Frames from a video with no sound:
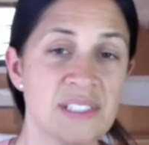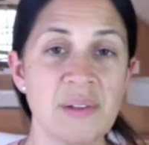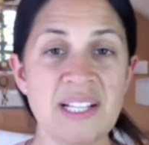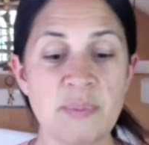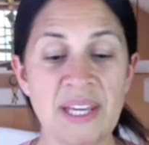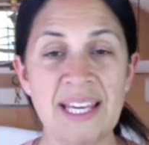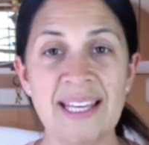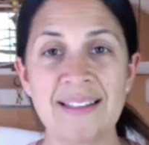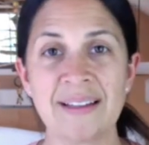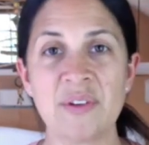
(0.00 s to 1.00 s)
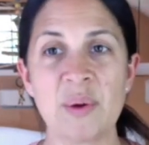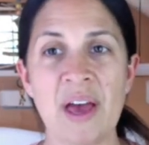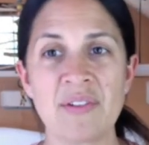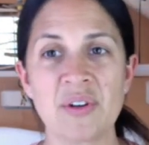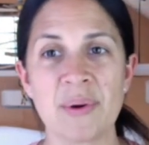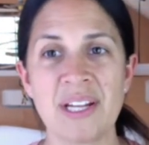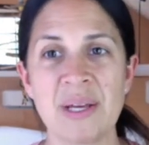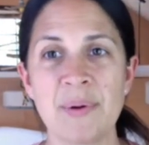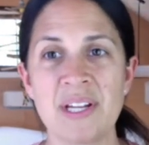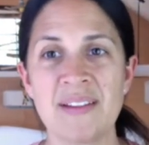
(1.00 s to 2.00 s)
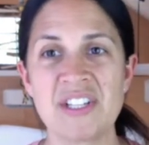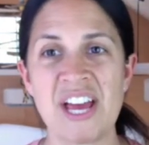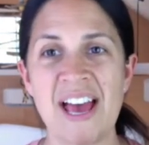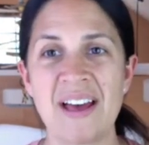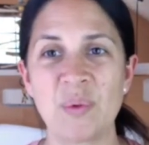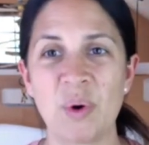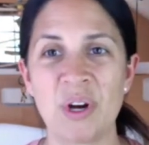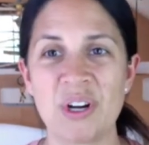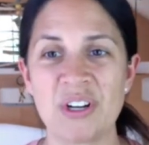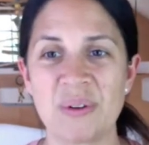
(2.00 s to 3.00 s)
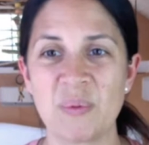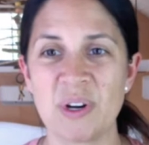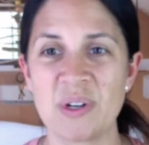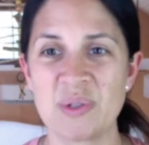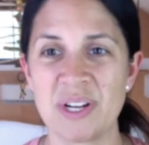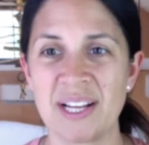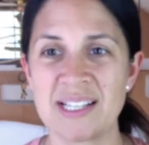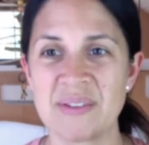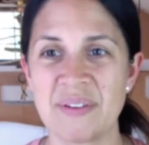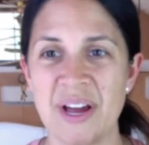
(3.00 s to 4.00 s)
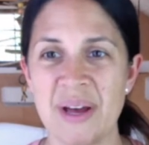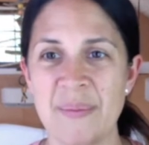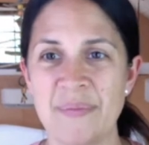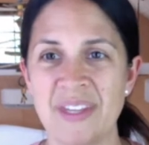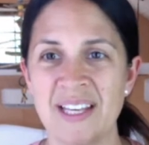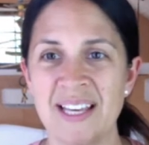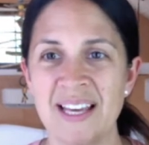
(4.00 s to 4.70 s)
So let's begin. If you haven't already, put in the chat where you're where you're joining us from.